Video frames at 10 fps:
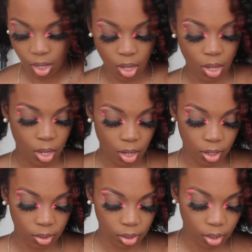
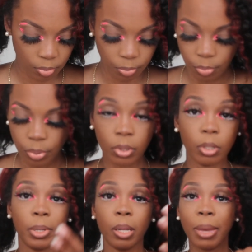and put a
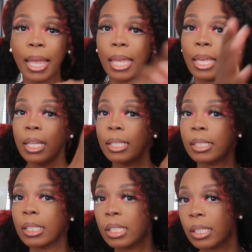little bit in my
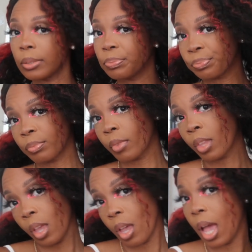hands,
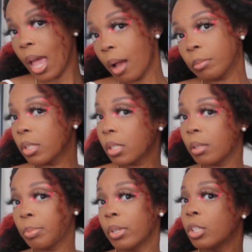and I'm just
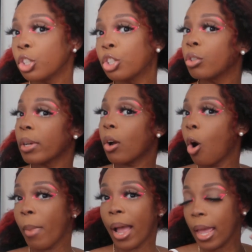gonna put it straight
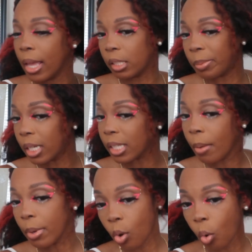on my ends because
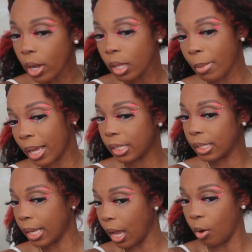I've been oiling my
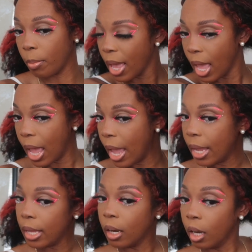scalp
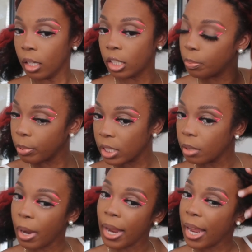and
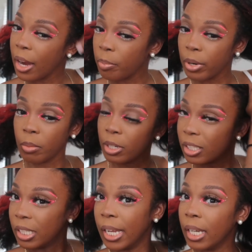spritzing my hair pretty much
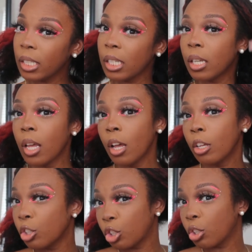daily.
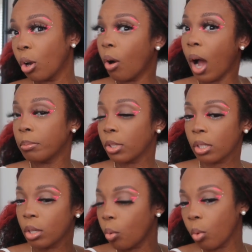So I'm
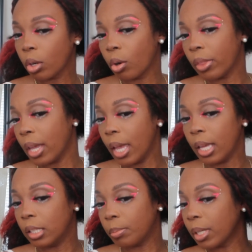just gonna work on the
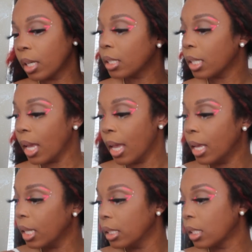ends because the
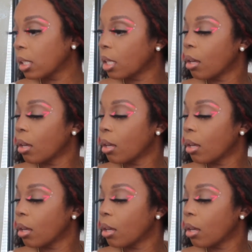ends